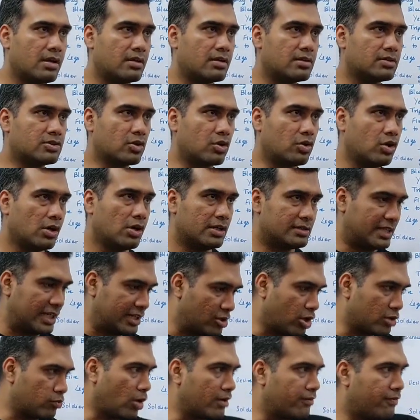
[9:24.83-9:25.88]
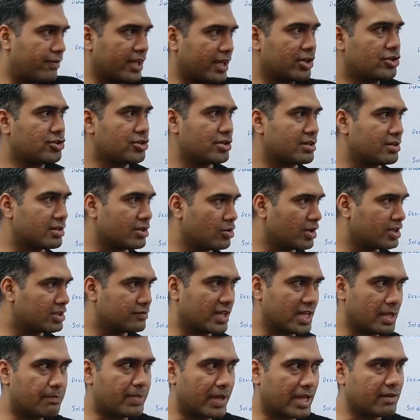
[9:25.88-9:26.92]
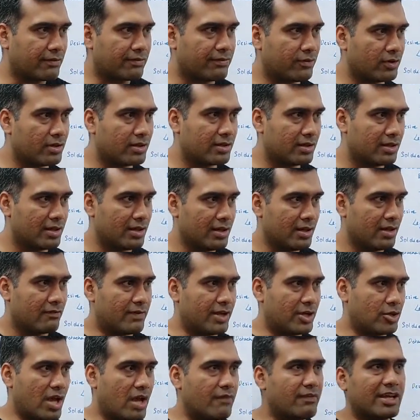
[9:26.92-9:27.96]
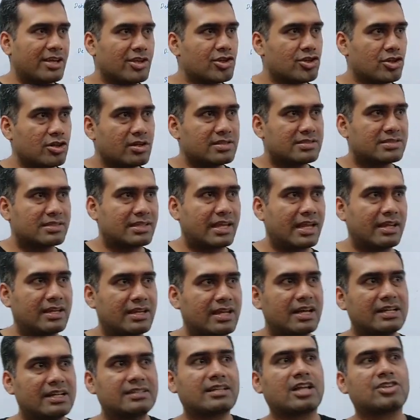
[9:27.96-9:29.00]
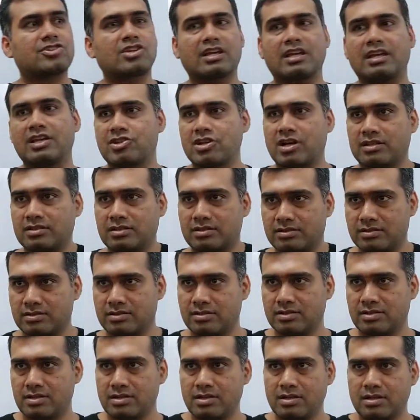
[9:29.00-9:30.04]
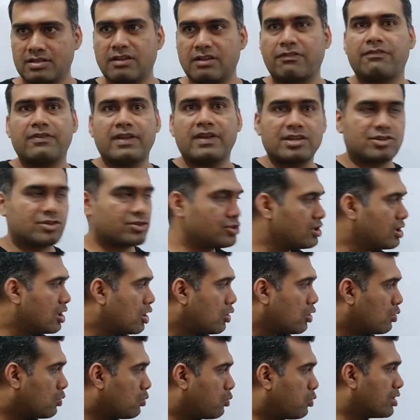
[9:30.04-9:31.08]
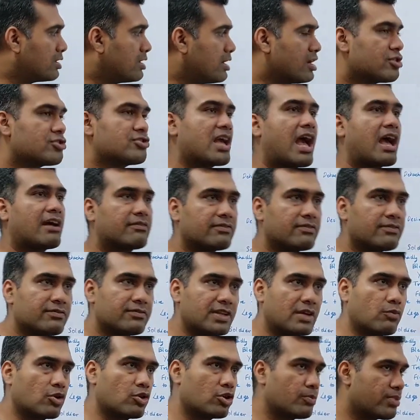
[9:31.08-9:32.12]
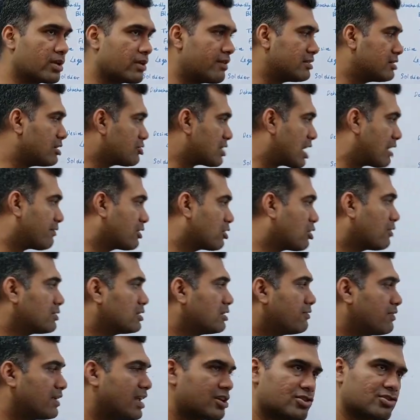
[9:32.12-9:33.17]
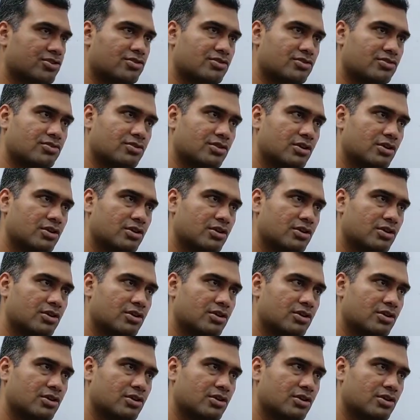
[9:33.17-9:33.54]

So they did not want friction. It's very painful when you have injured skin touching each other. The flesh would chafe. They wanted to prevent the chafing of the flesh.